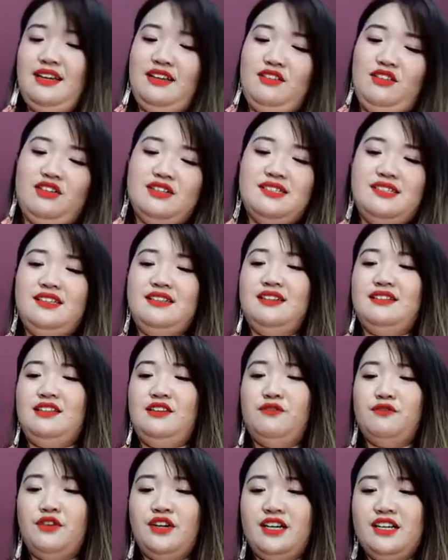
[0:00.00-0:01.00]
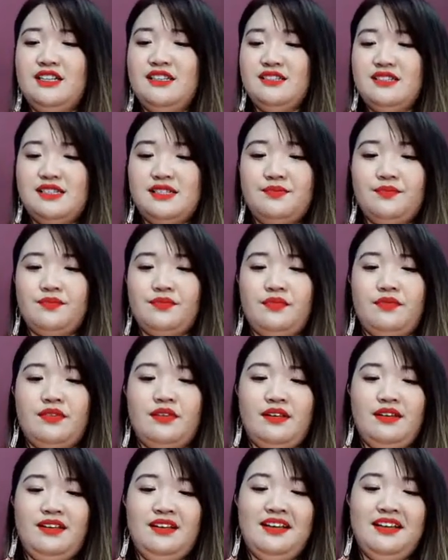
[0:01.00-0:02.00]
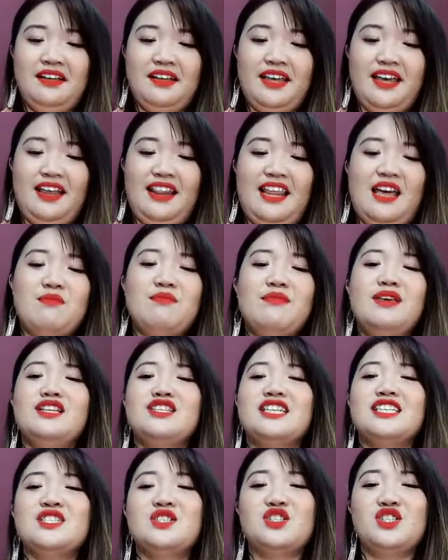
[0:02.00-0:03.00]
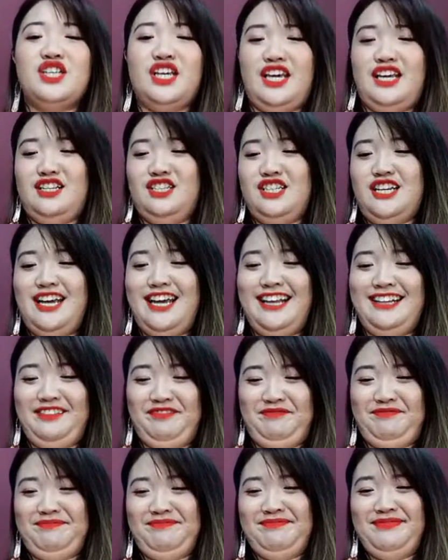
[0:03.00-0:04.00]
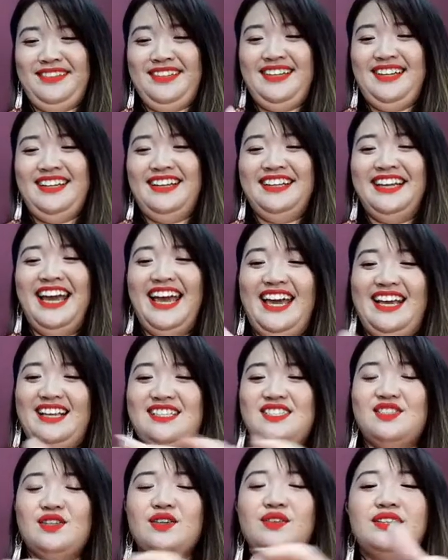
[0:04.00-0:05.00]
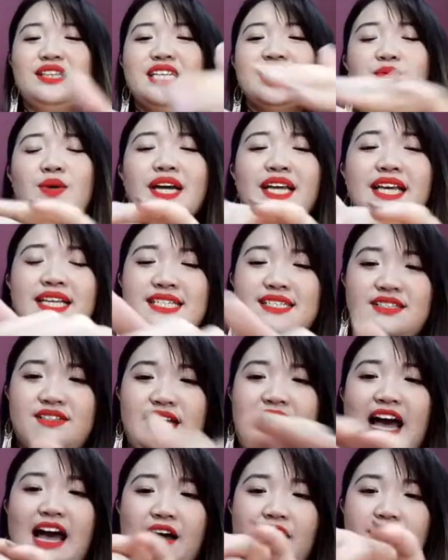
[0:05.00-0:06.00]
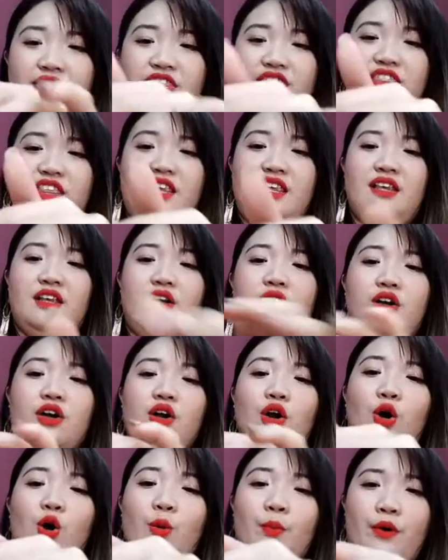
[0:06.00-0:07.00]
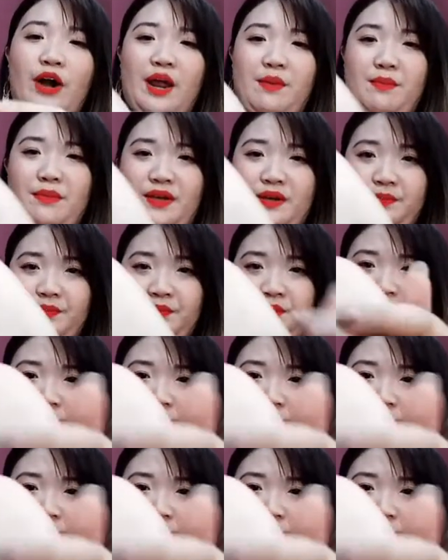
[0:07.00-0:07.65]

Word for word: can y'all see the difference? Okay, let me just change. Okay, so this one is the glow primer,